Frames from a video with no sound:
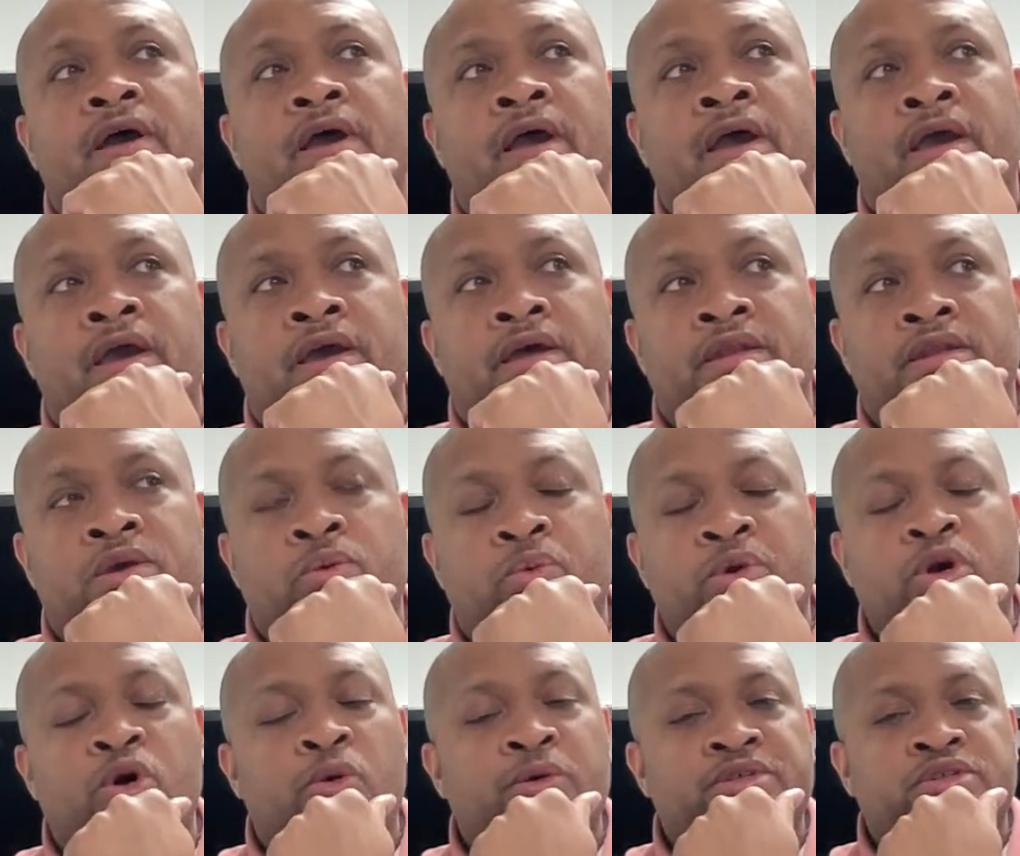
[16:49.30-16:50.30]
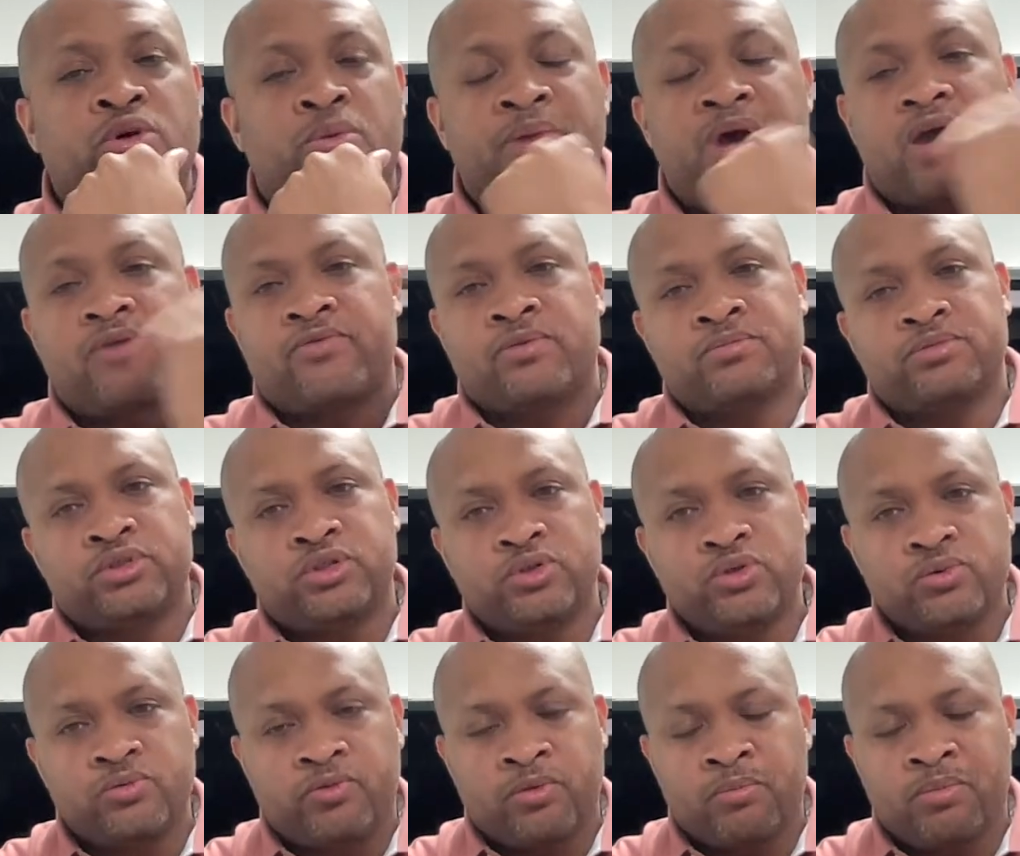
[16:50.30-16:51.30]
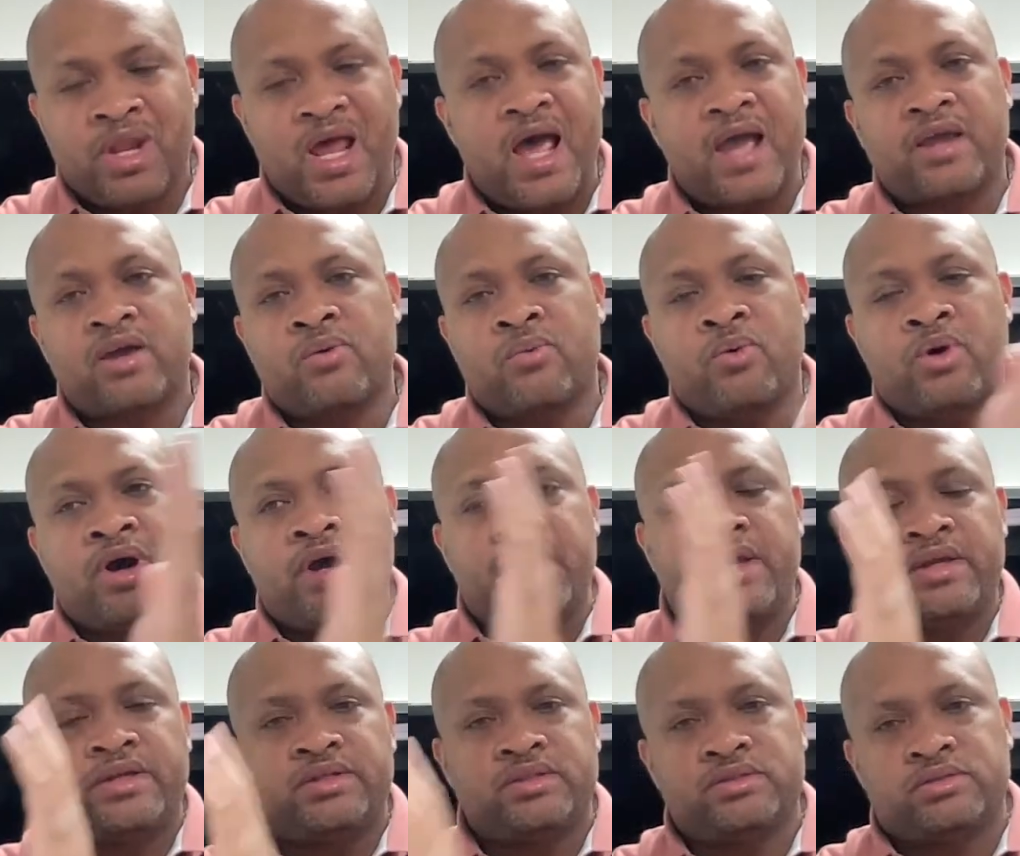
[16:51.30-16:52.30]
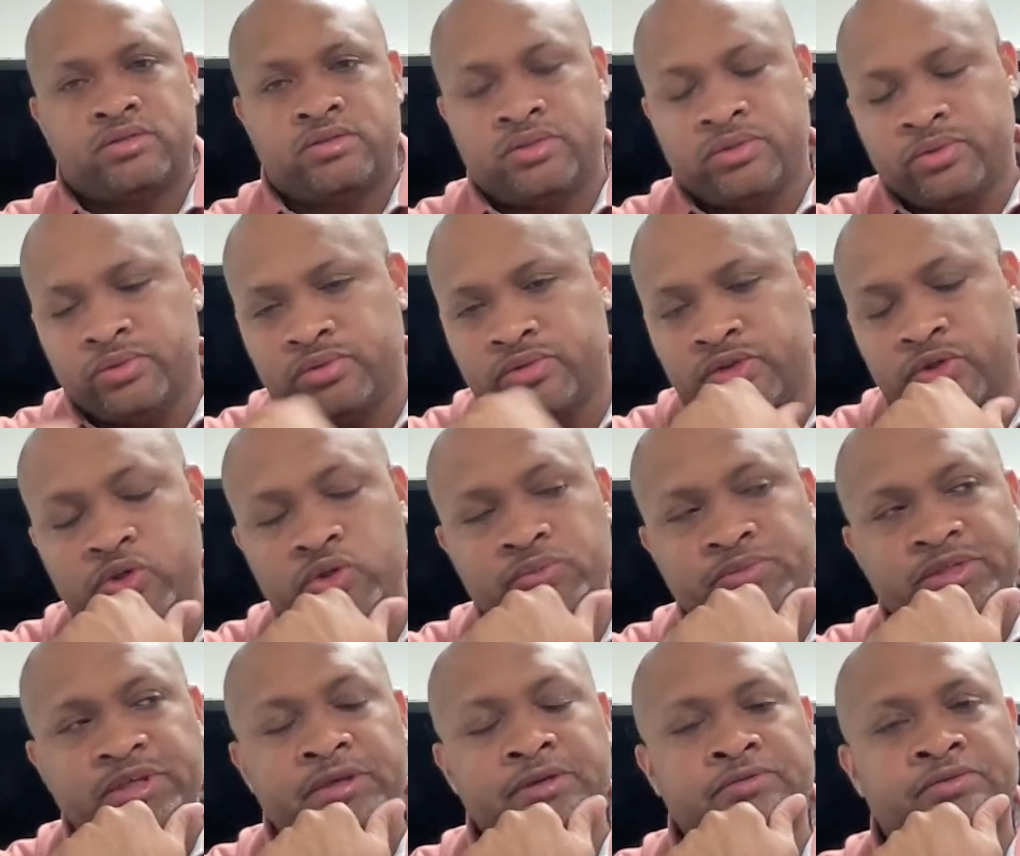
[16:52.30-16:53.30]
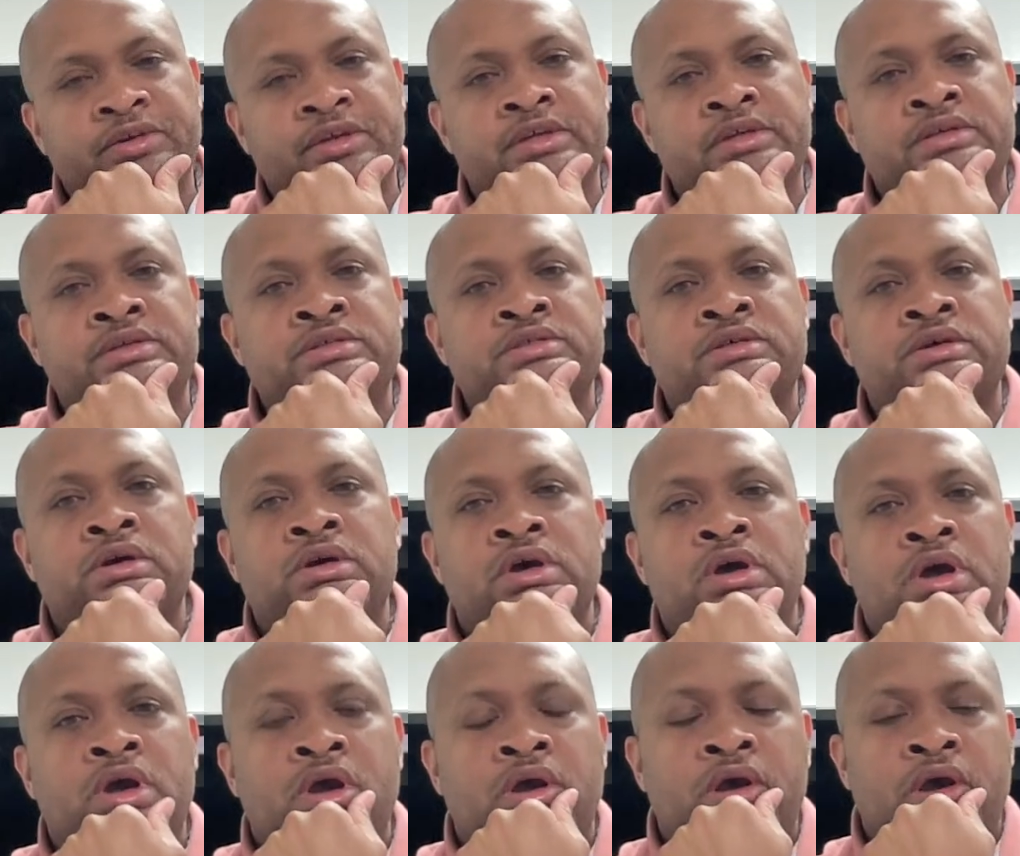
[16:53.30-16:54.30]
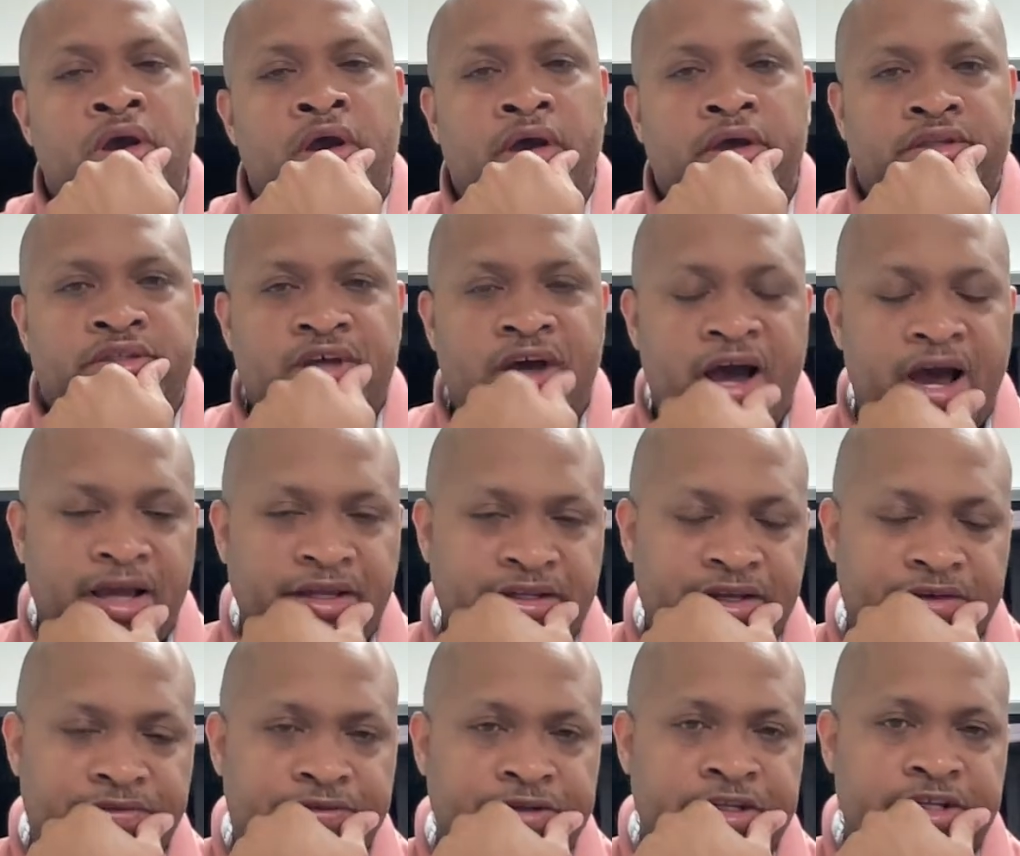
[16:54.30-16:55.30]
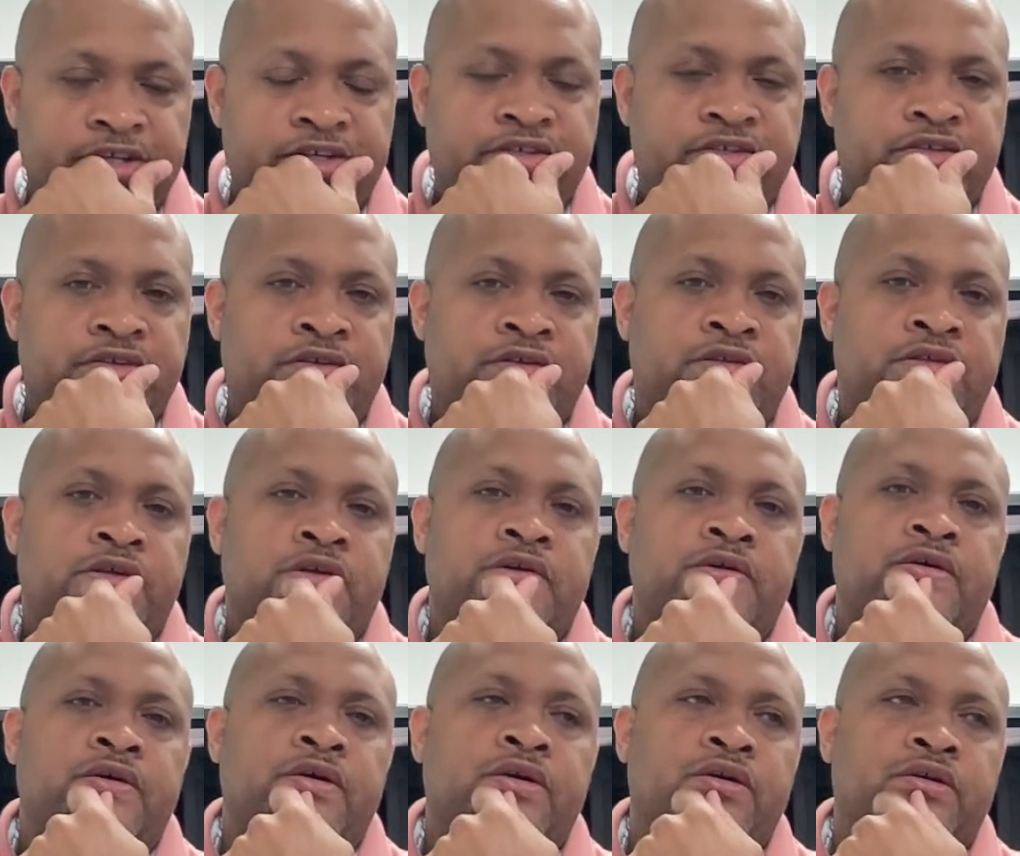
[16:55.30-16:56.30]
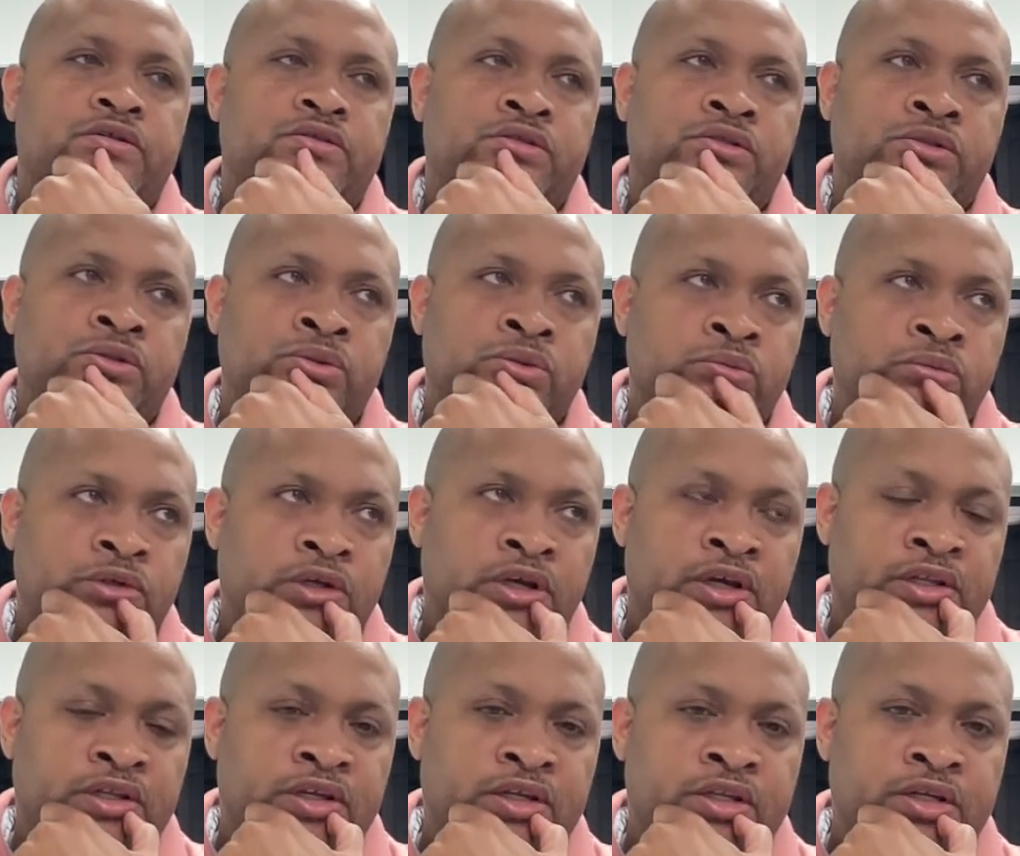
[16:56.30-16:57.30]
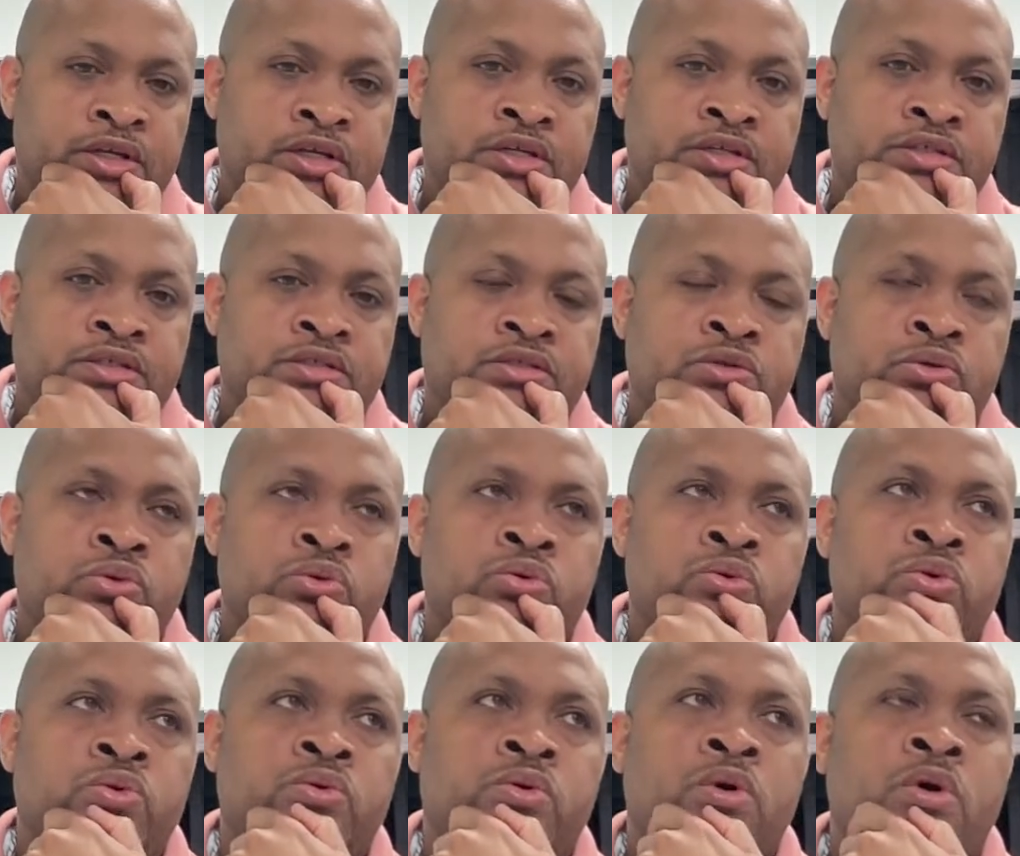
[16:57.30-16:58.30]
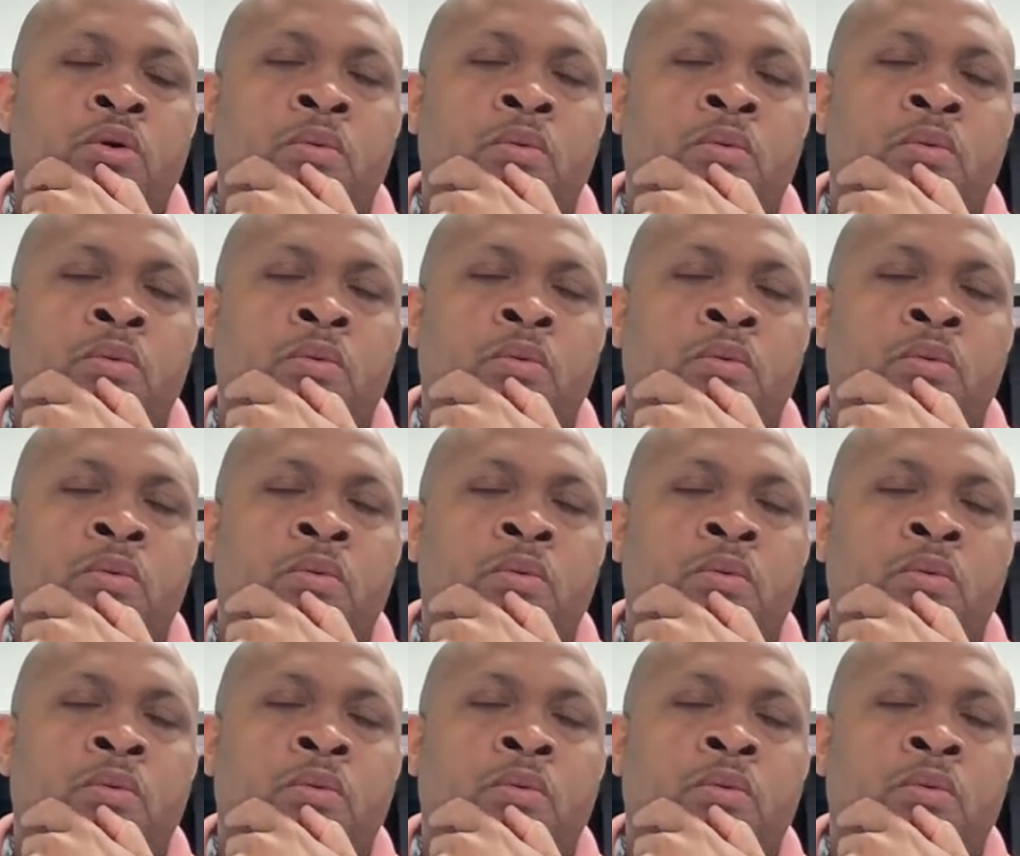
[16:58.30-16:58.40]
and then we always go back from black and white to tube TVs to high definition to LEDs to,